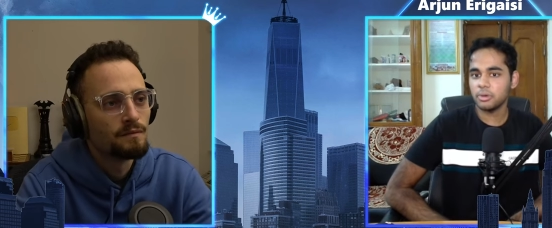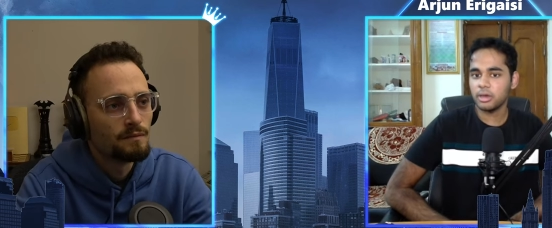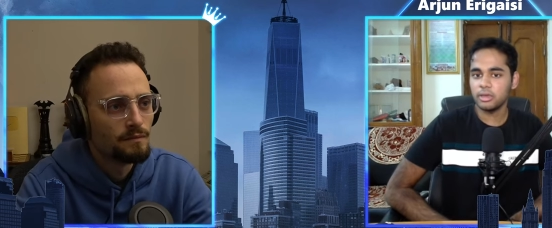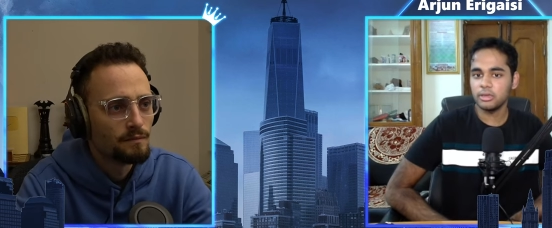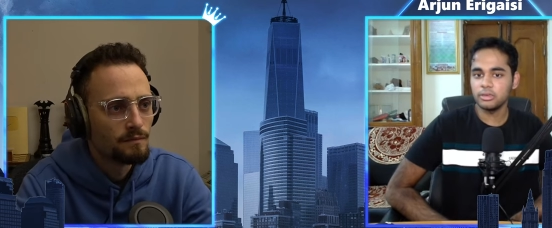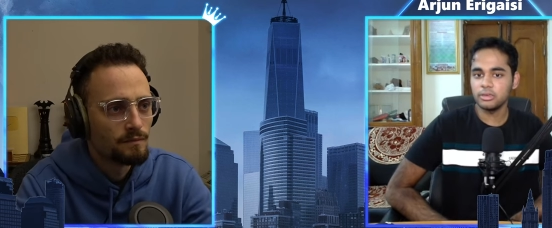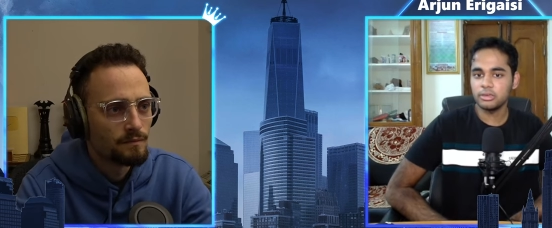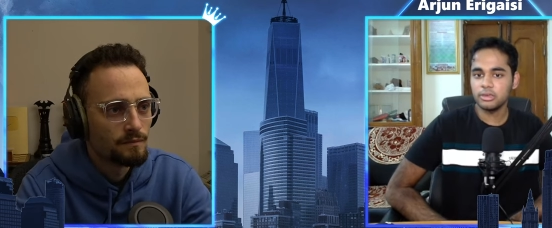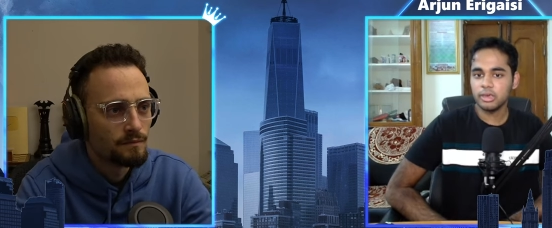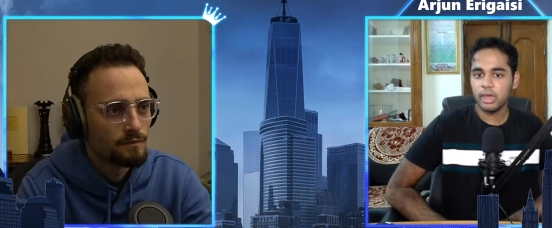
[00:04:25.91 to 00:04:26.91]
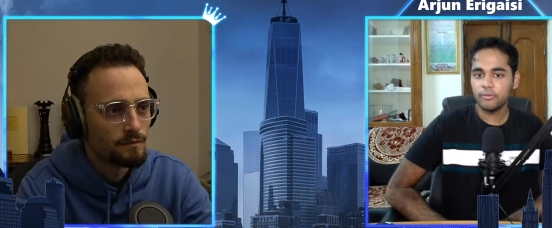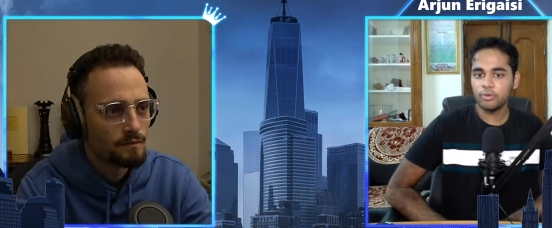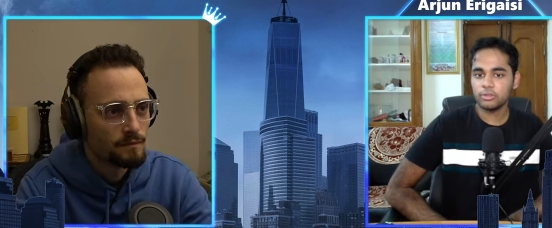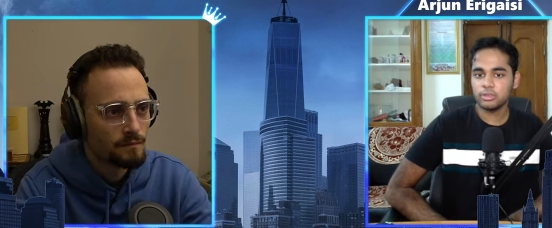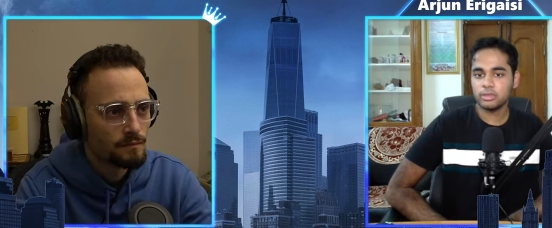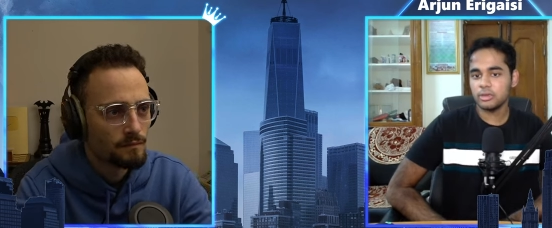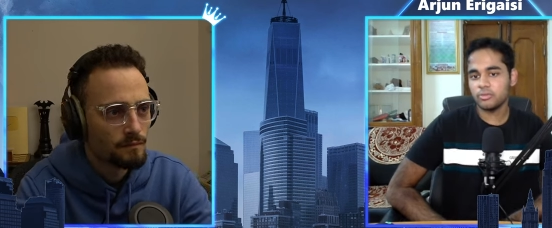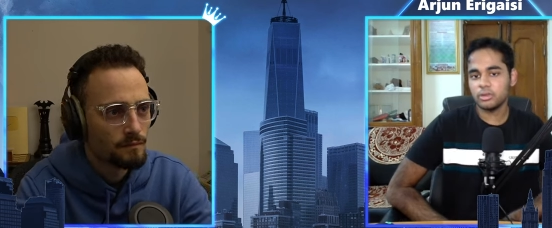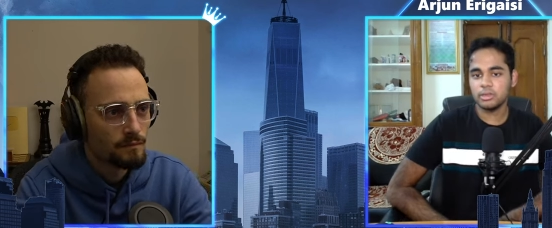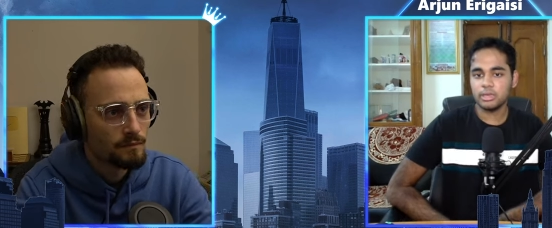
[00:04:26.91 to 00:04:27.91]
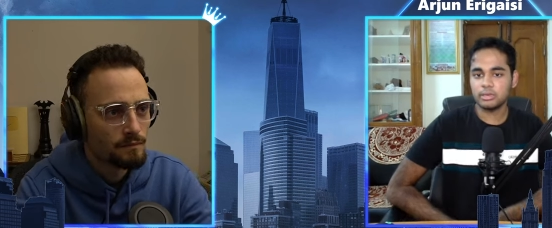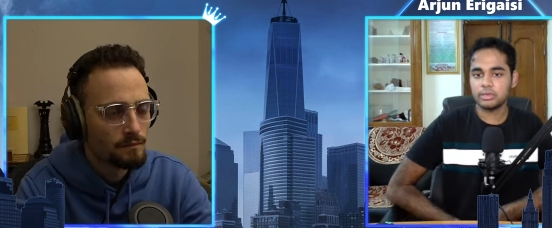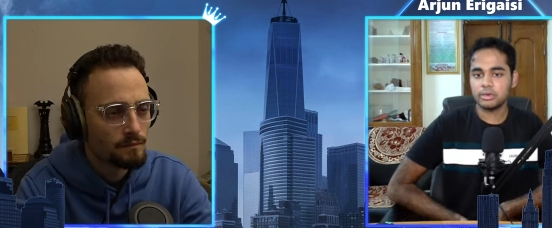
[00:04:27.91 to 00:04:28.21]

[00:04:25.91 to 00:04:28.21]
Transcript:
Speaker 1: I I wasn't even like